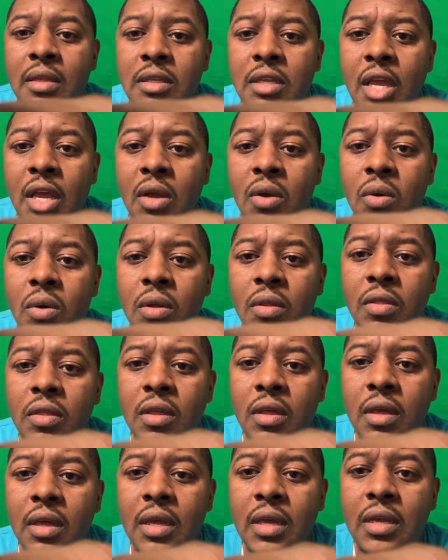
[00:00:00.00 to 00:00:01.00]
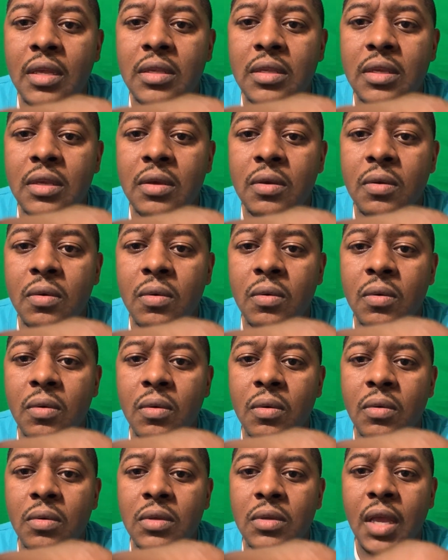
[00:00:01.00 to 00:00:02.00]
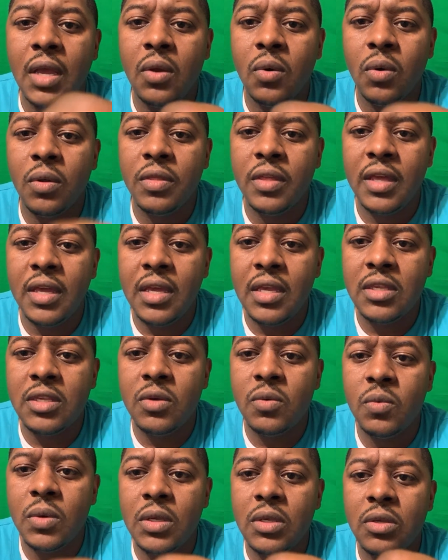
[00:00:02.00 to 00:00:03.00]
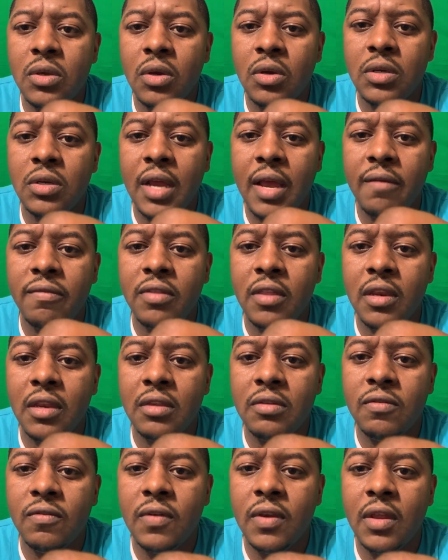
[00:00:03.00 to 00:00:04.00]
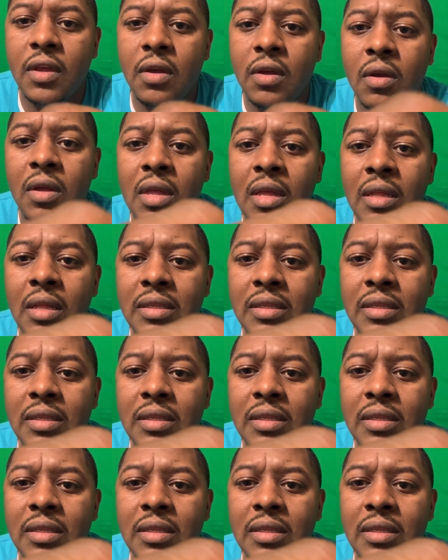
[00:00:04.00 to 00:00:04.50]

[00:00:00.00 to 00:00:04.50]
Take on the easy research after this video.